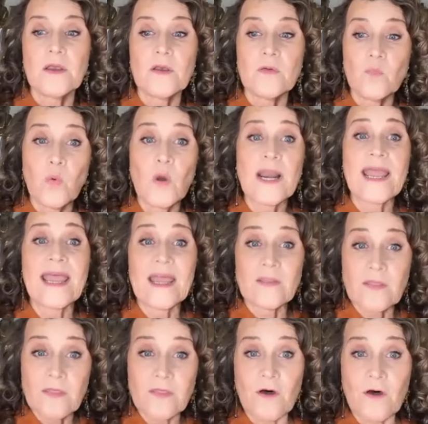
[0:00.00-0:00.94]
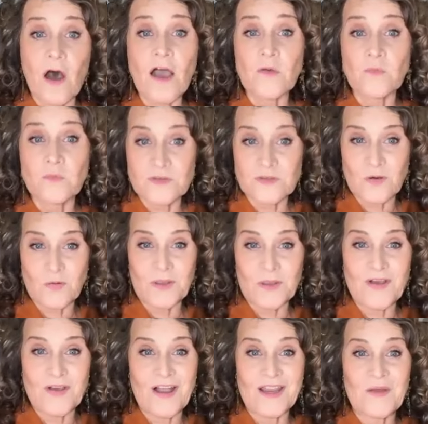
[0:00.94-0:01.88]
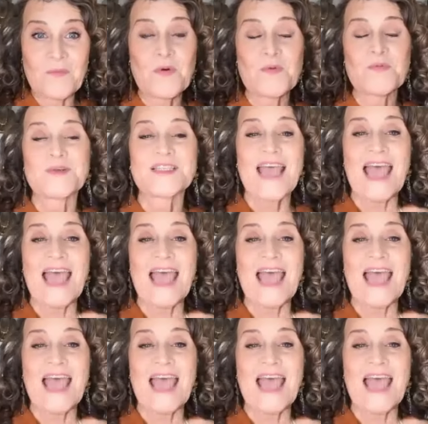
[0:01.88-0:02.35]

what I had thought was going on and what was